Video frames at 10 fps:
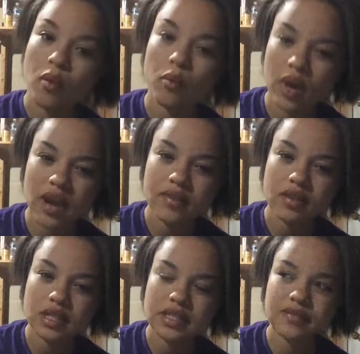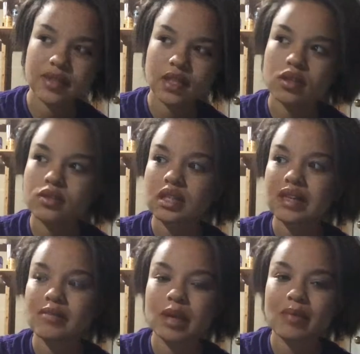whatever this video is
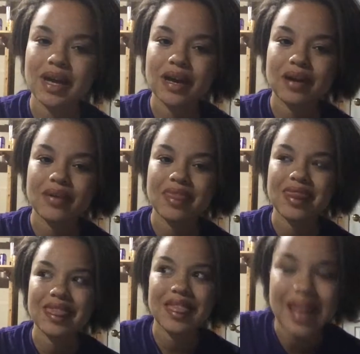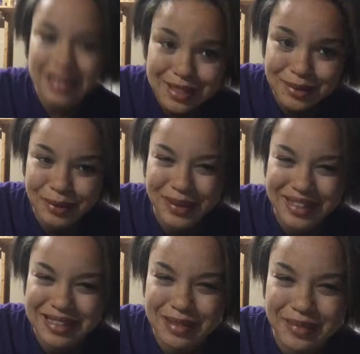gonna be about, that's
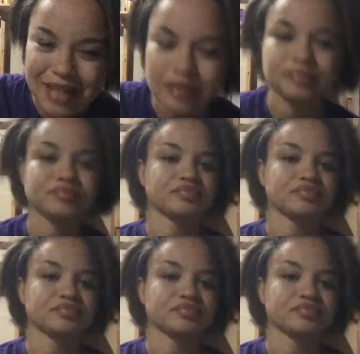what it's about.